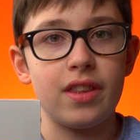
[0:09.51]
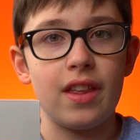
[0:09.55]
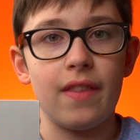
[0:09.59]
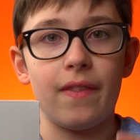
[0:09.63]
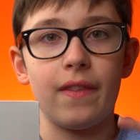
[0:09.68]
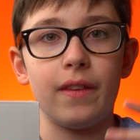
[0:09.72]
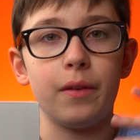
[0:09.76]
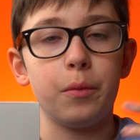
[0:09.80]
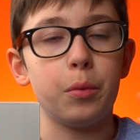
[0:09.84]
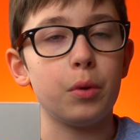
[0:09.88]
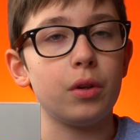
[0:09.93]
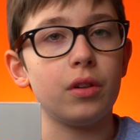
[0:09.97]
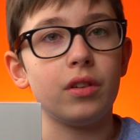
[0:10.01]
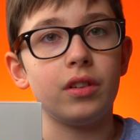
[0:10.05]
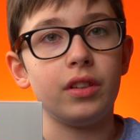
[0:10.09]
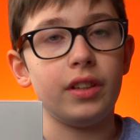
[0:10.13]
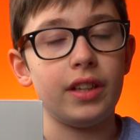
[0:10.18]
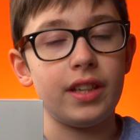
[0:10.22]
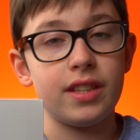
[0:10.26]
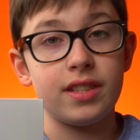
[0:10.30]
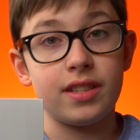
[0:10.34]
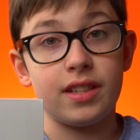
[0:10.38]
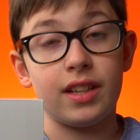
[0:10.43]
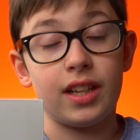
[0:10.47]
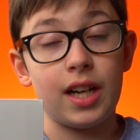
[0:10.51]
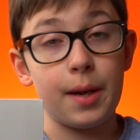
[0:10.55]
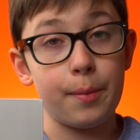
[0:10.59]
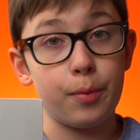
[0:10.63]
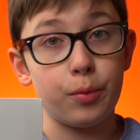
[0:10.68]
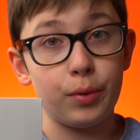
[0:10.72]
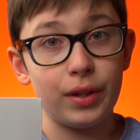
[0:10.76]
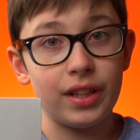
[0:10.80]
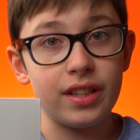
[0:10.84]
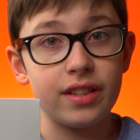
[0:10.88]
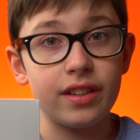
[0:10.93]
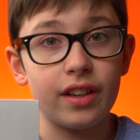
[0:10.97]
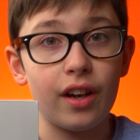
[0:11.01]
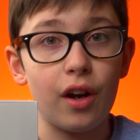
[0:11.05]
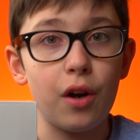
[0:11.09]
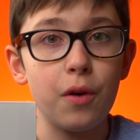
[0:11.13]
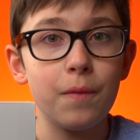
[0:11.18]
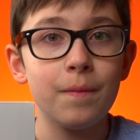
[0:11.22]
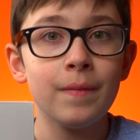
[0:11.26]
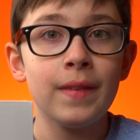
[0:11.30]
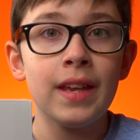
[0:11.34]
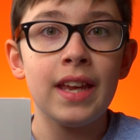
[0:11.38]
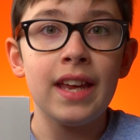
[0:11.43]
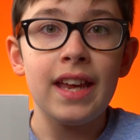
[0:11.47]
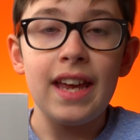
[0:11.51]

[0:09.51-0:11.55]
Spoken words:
that they were released a couple weeks ago.